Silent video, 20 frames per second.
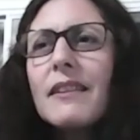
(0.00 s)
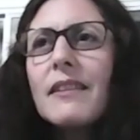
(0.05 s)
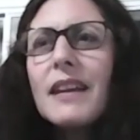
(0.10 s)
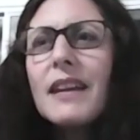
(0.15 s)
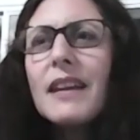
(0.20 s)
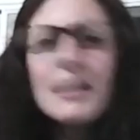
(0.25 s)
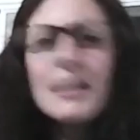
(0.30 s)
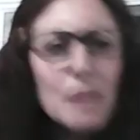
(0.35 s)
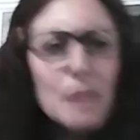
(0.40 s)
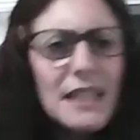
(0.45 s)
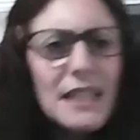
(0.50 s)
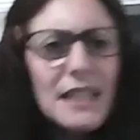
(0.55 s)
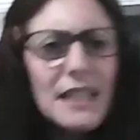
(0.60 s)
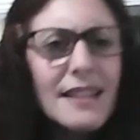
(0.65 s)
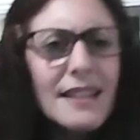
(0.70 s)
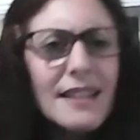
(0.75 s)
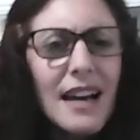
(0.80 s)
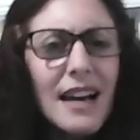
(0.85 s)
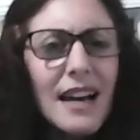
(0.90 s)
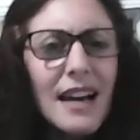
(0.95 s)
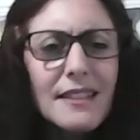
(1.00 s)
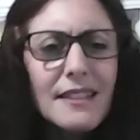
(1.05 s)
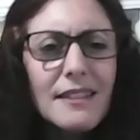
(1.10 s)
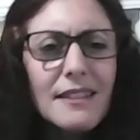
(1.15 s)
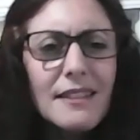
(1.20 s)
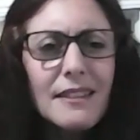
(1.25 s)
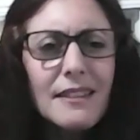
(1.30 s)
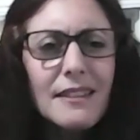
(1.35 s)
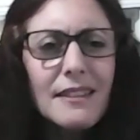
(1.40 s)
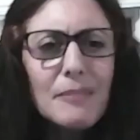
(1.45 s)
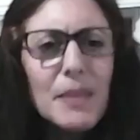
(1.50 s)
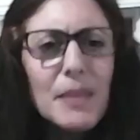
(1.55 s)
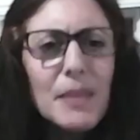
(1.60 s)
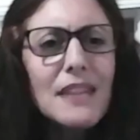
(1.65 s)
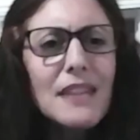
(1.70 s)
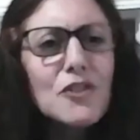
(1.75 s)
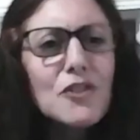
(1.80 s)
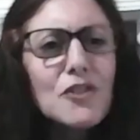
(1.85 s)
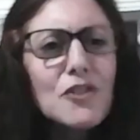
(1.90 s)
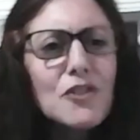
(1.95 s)
And it's that being
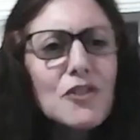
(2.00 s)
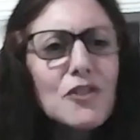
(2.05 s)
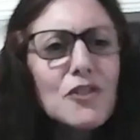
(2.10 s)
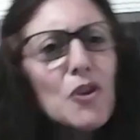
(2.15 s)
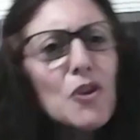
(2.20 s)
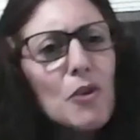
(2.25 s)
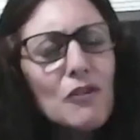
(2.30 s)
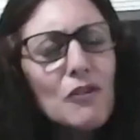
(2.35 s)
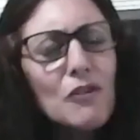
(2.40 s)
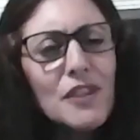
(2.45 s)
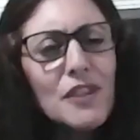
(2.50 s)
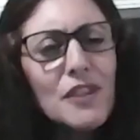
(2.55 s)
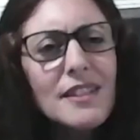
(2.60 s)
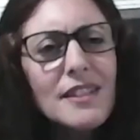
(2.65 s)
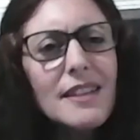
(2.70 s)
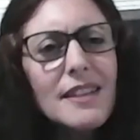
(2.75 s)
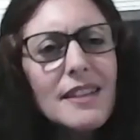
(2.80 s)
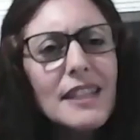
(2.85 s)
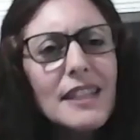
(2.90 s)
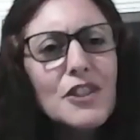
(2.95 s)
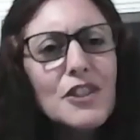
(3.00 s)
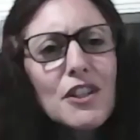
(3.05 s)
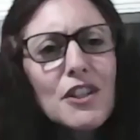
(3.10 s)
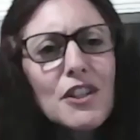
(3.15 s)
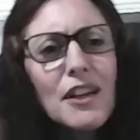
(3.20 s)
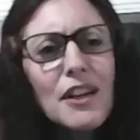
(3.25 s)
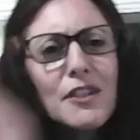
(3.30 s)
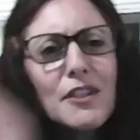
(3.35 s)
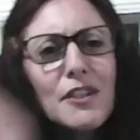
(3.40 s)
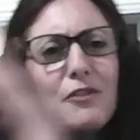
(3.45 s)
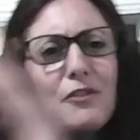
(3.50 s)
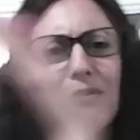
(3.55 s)
so obvious that it just kind of